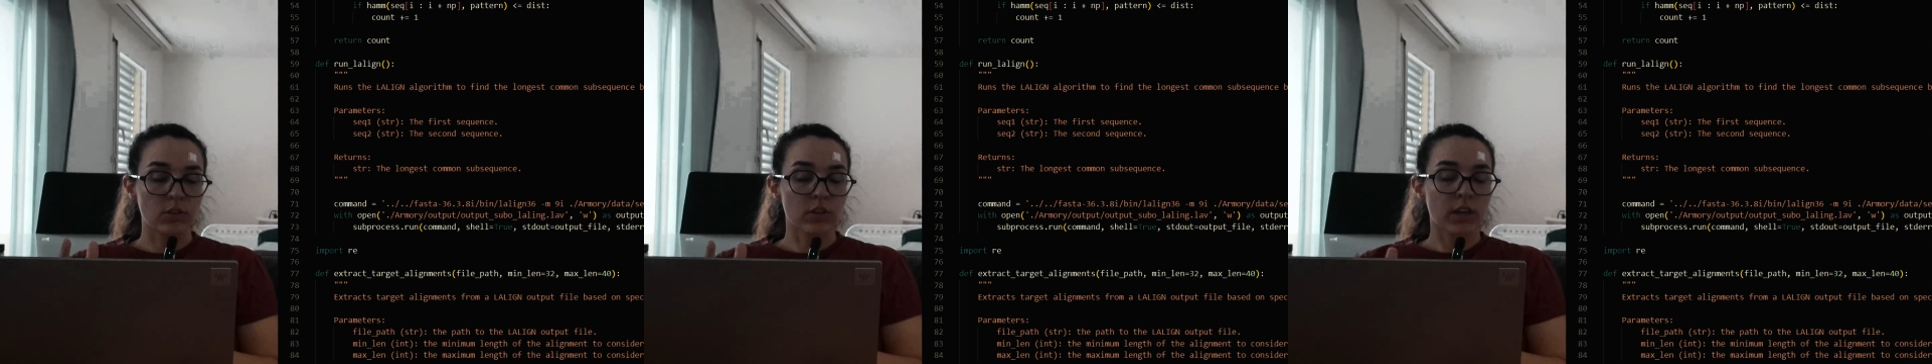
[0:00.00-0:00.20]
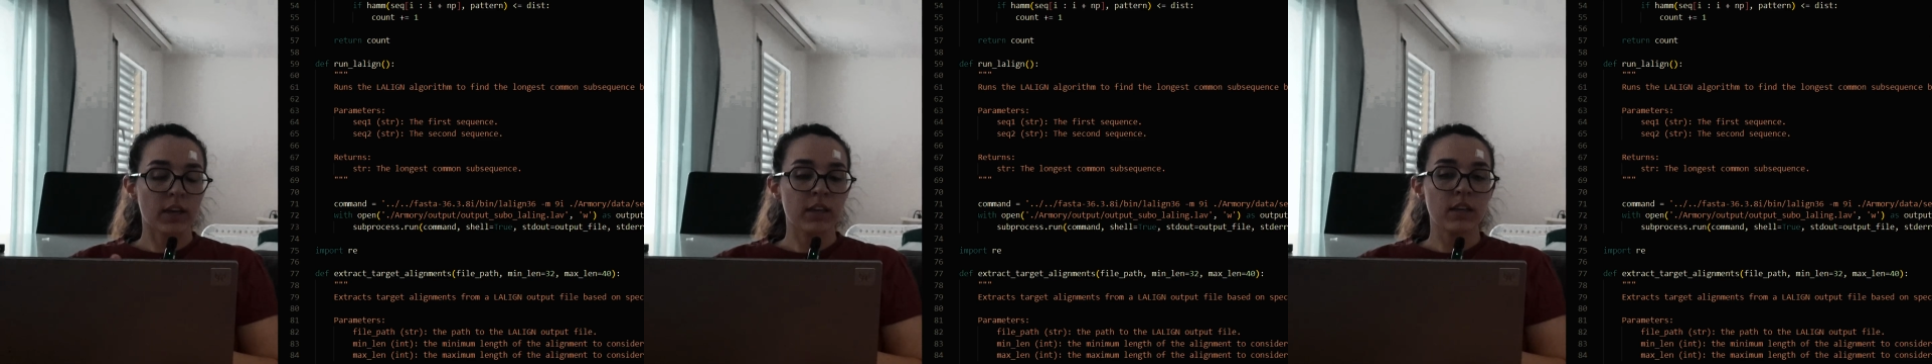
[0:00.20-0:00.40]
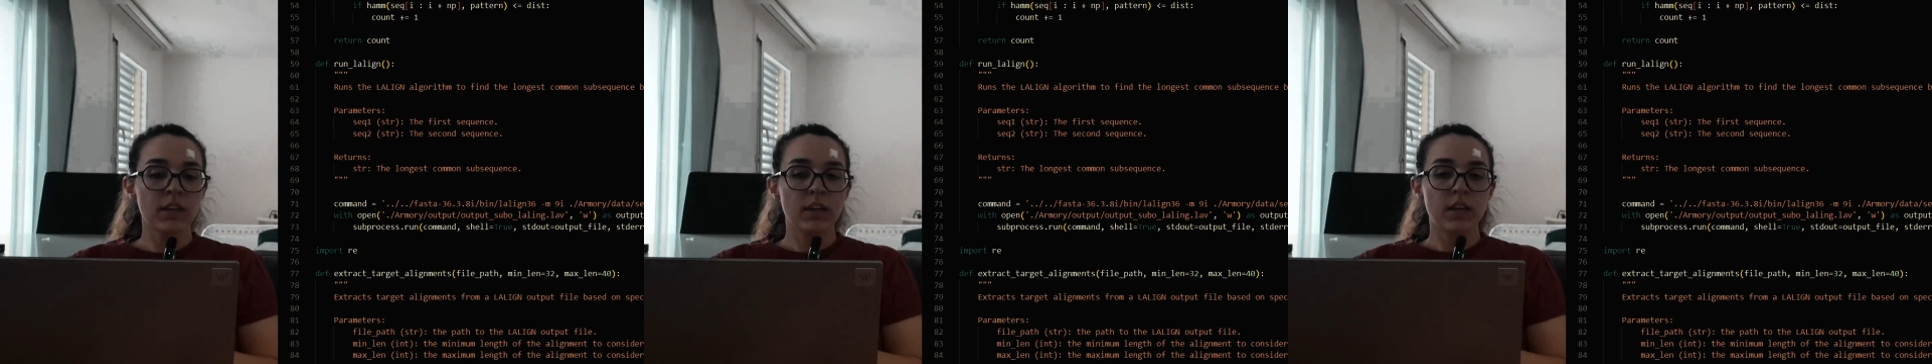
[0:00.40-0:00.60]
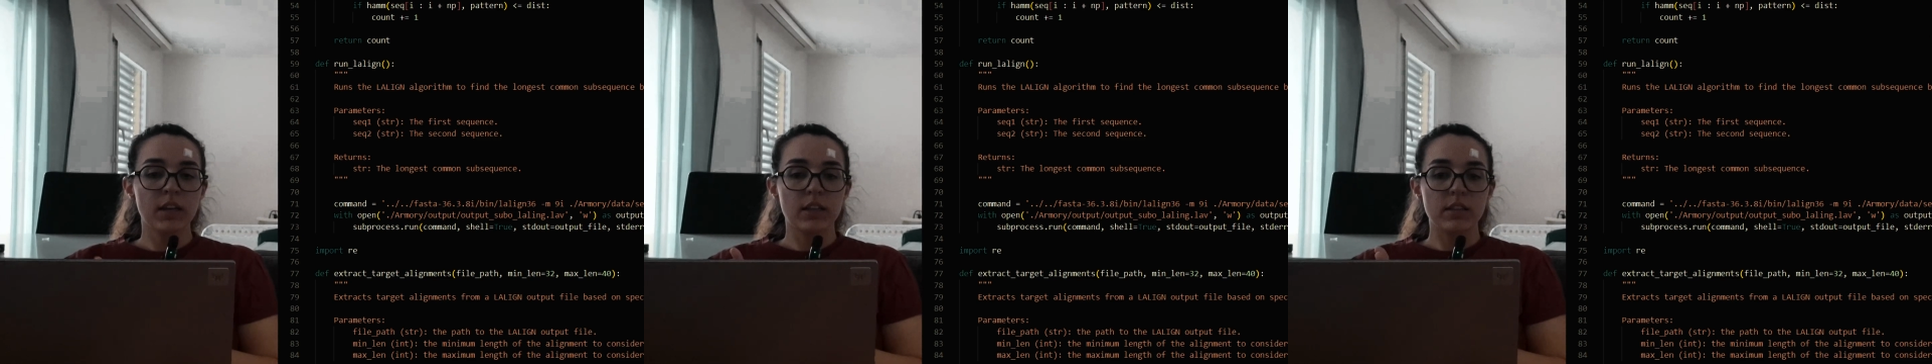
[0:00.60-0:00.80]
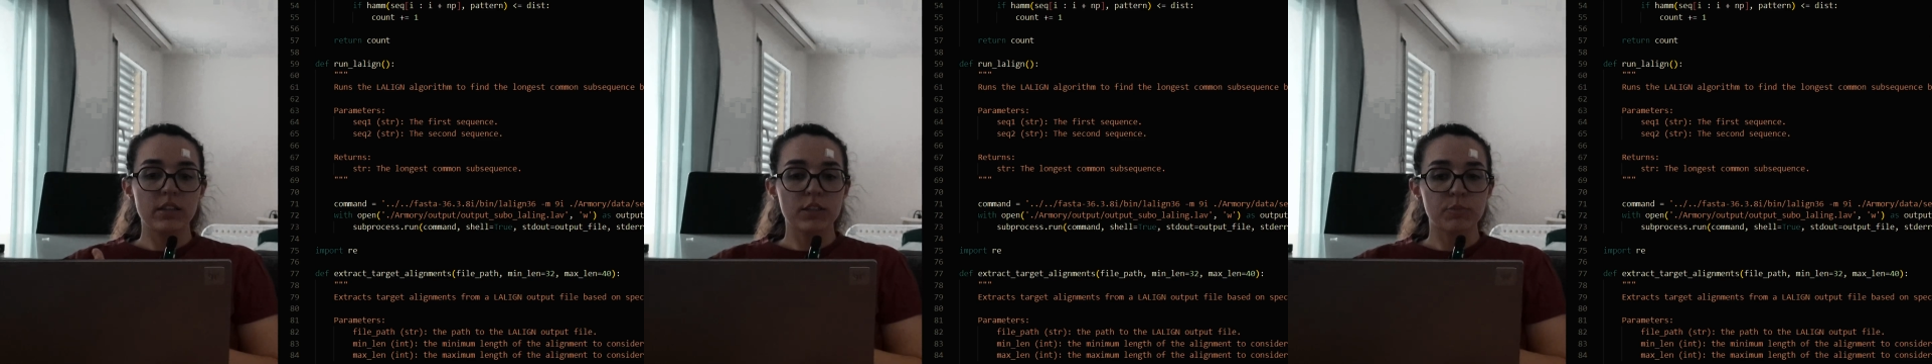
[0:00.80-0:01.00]
Okay,
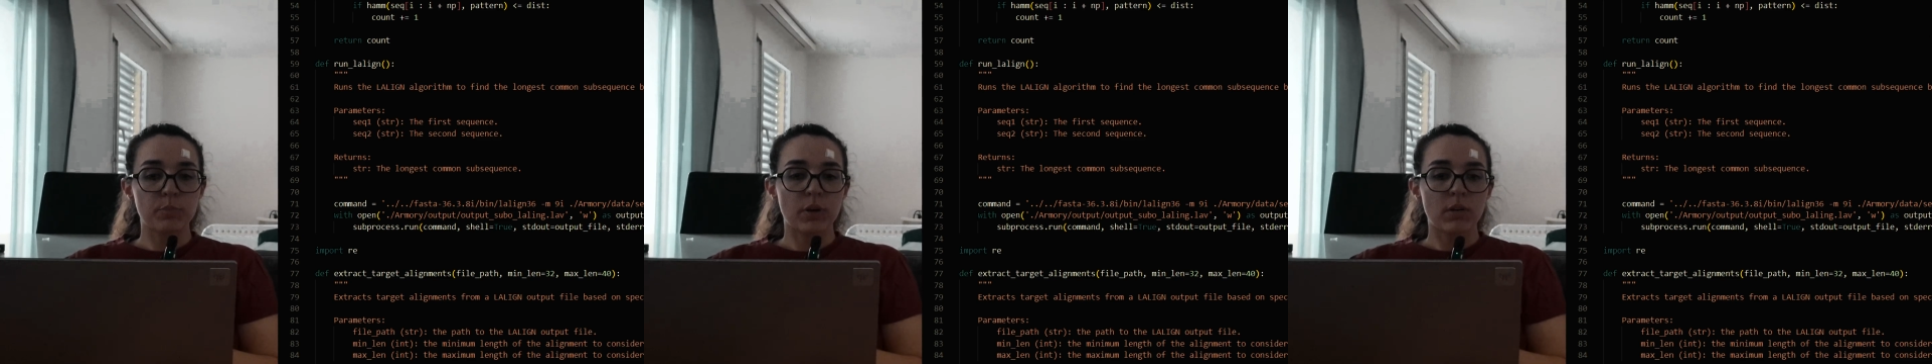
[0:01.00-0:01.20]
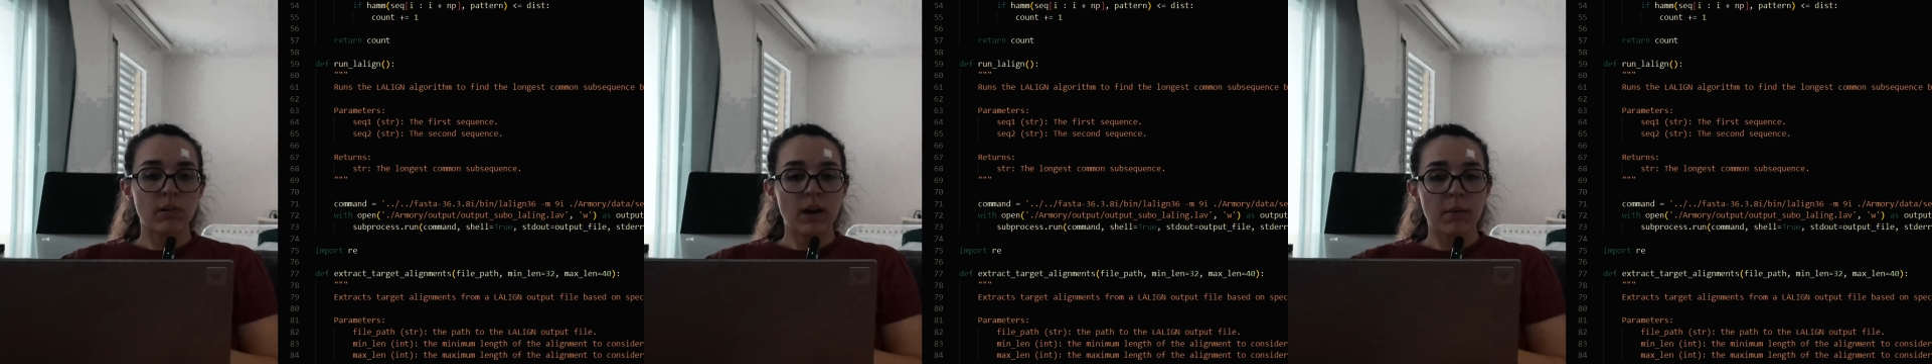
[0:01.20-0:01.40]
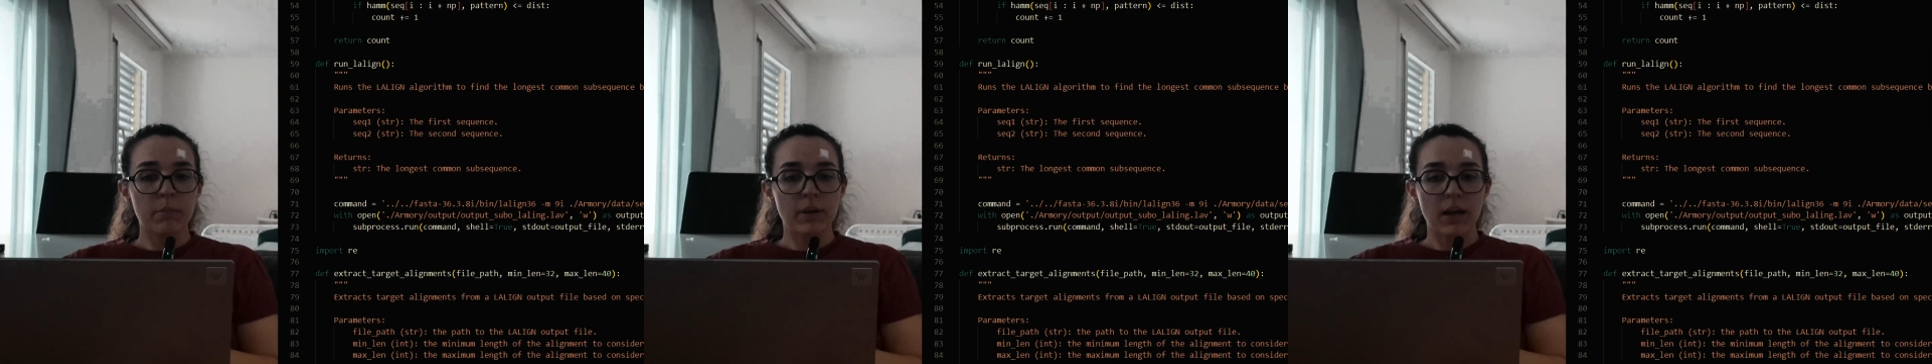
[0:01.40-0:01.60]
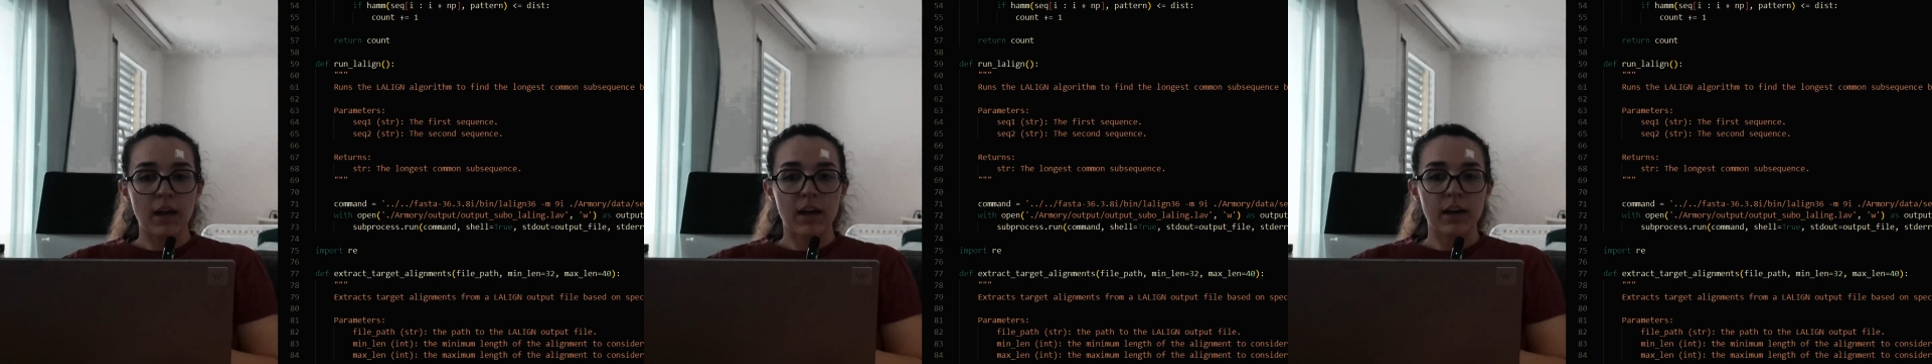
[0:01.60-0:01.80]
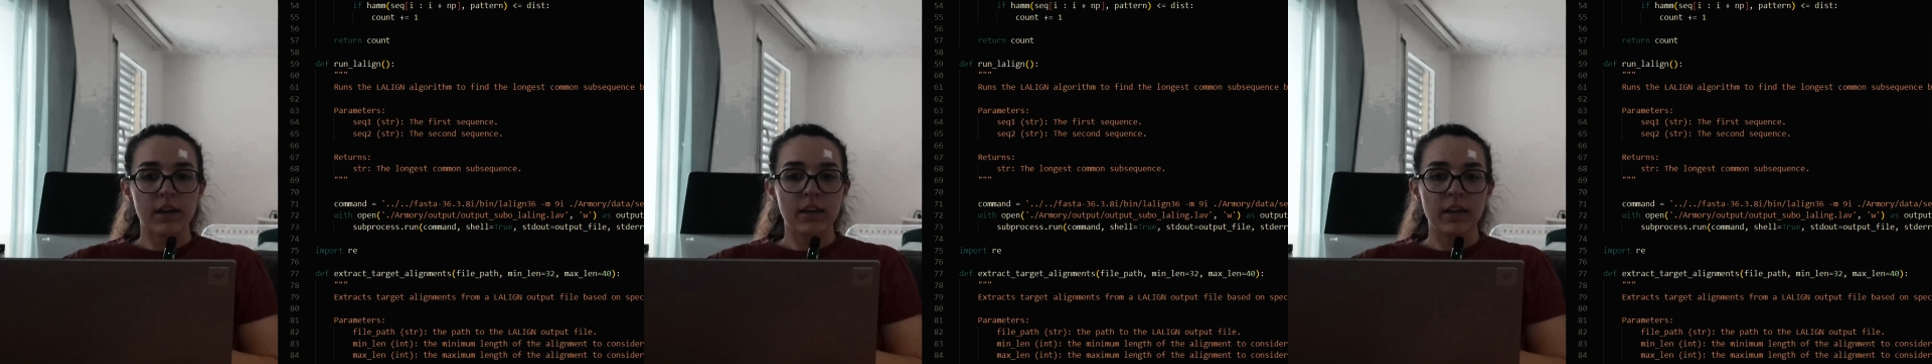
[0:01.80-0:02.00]
this program
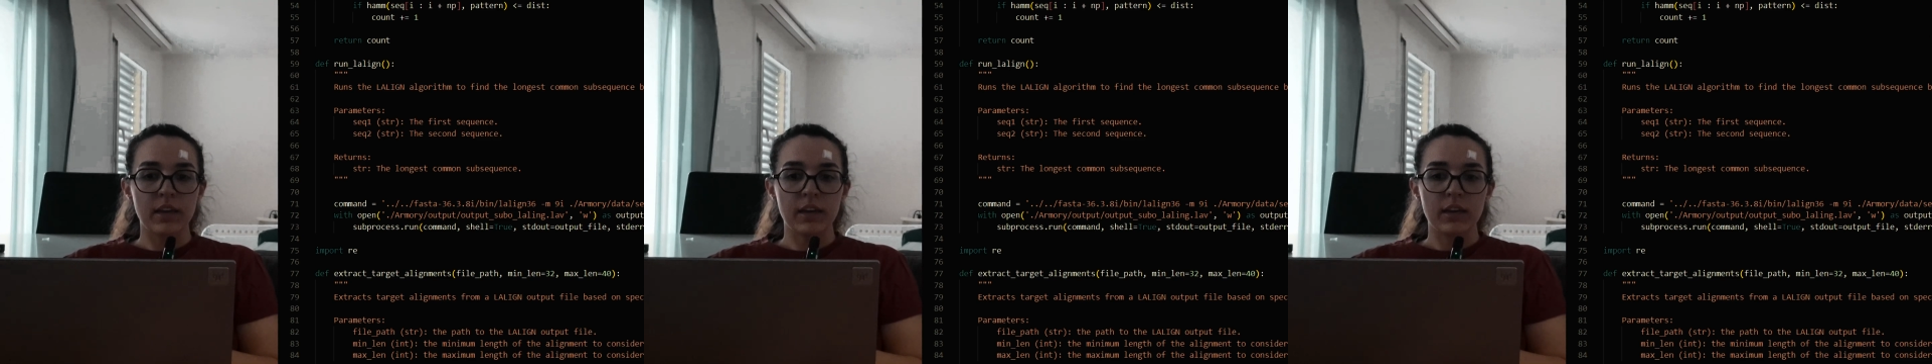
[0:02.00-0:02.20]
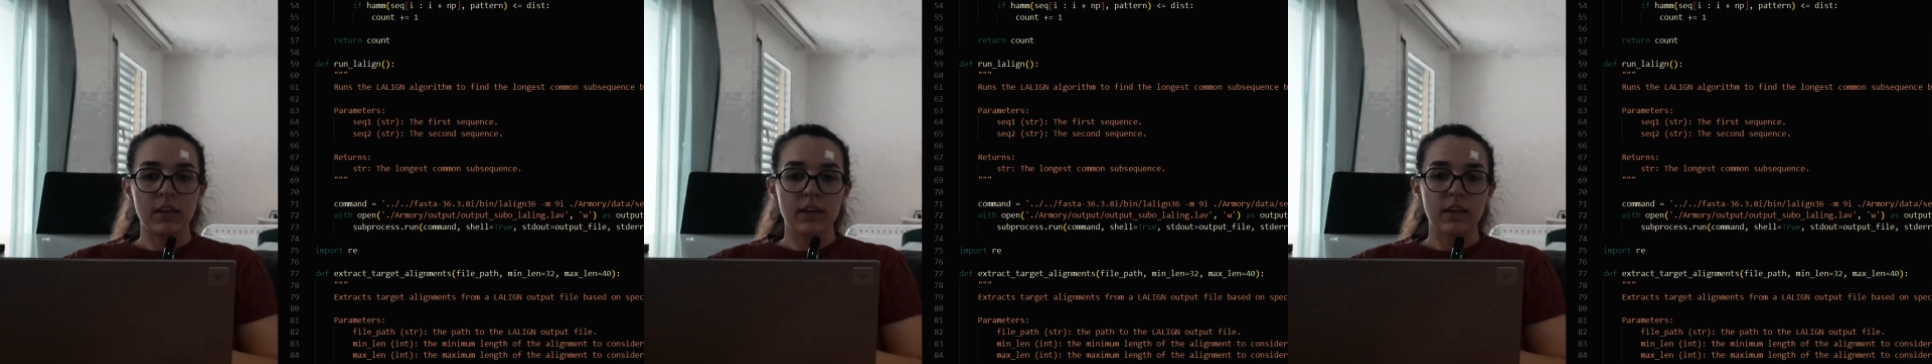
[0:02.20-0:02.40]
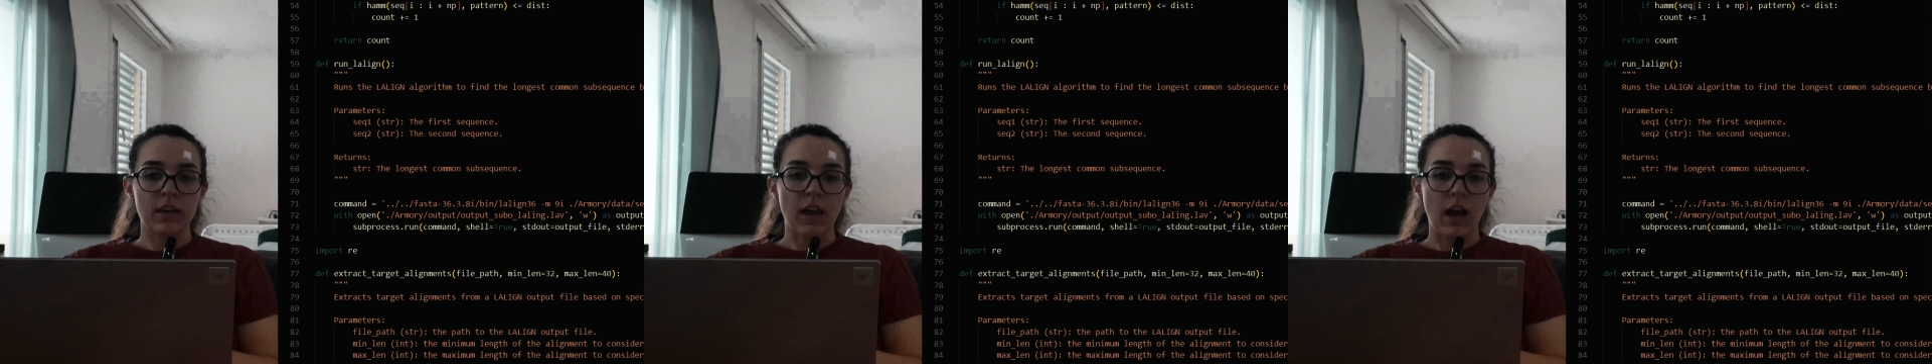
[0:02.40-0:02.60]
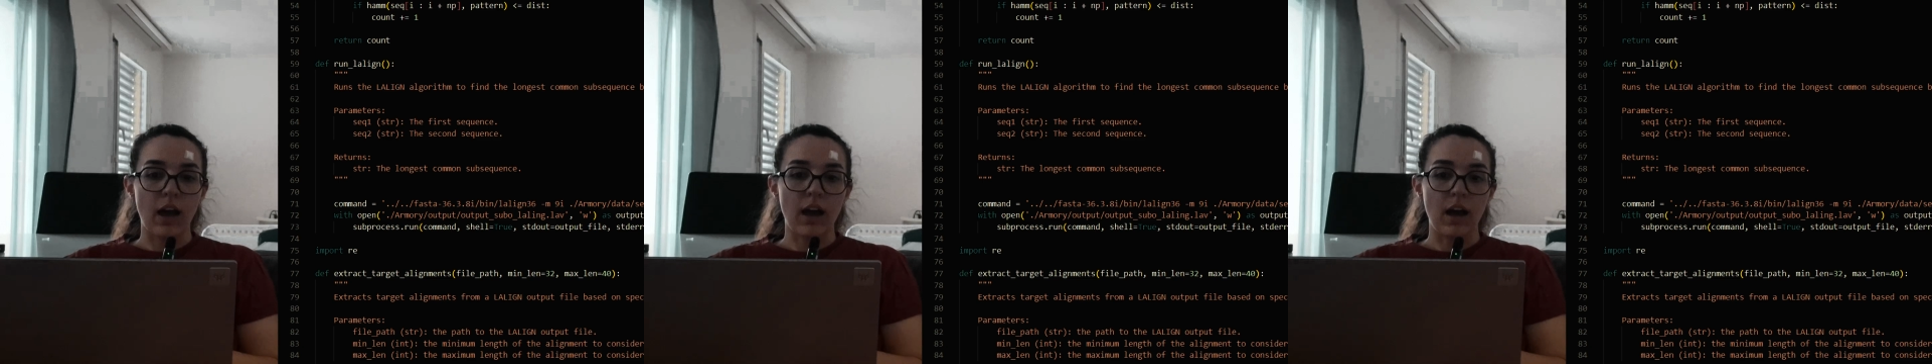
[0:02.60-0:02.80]
I